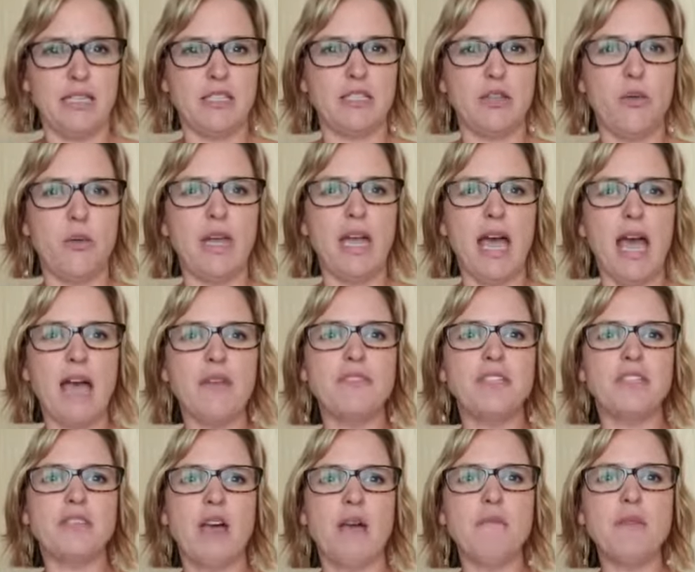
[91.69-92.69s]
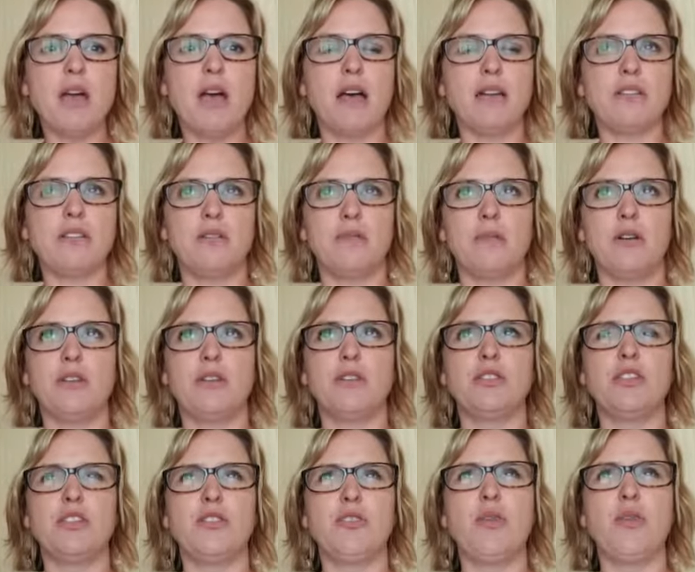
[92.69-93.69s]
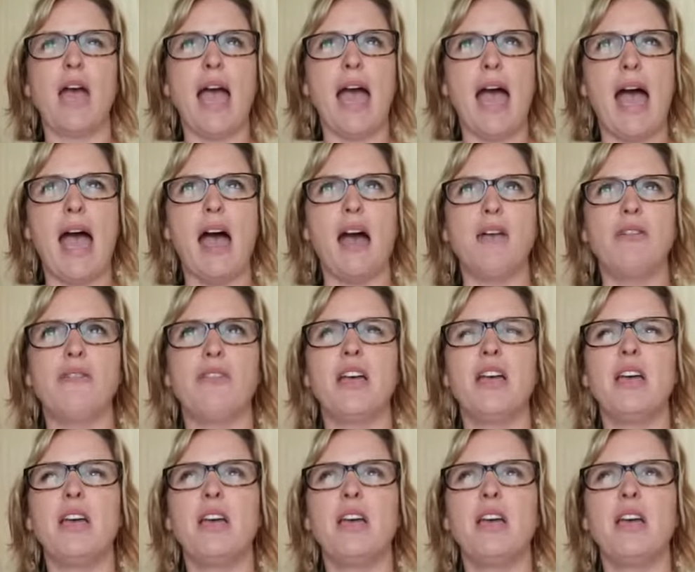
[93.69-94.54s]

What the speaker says: So we have some customers who have